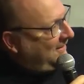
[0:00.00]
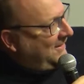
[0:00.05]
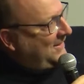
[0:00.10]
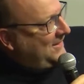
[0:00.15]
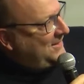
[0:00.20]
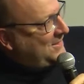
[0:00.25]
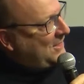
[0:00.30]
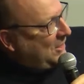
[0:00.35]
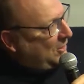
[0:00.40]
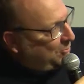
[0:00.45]

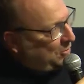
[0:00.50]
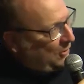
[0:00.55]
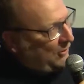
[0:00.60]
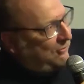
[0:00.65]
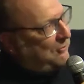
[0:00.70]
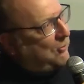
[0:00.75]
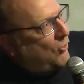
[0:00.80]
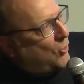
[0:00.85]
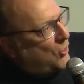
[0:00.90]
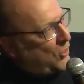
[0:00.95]
start
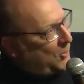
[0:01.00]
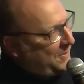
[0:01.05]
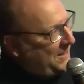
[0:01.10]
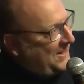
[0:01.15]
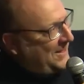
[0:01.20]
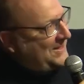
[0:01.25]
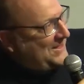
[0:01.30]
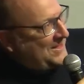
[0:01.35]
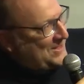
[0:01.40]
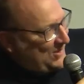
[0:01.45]

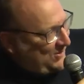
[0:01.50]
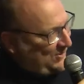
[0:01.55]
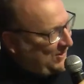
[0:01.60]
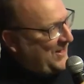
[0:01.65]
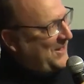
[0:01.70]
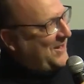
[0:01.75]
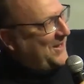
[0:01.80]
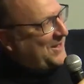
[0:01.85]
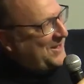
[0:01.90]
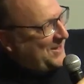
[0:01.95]
performing this
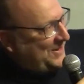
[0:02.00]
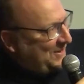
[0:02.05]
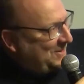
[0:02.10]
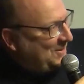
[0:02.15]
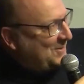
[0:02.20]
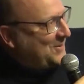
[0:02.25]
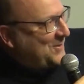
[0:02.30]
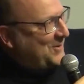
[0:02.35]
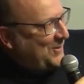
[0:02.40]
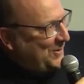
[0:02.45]
thinking
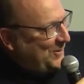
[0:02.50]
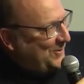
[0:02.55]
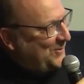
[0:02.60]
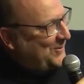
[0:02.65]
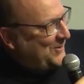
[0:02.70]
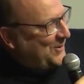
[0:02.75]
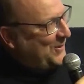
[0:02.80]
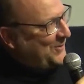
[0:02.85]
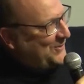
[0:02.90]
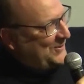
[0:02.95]
of
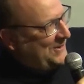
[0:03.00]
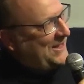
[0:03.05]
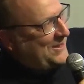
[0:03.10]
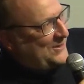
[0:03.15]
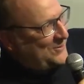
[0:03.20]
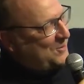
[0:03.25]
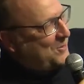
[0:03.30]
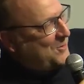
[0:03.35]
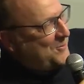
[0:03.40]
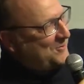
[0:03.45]

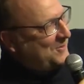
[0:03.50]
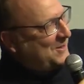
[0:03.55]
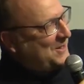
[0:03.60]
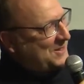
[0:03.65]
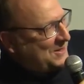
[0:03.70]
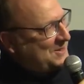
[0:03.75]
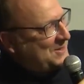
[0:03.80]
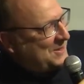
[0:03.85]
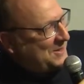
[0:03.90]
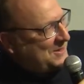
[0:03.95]
that
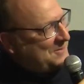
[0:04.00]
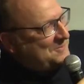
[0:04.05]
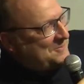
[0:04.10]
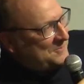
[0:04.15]
complex, yeah.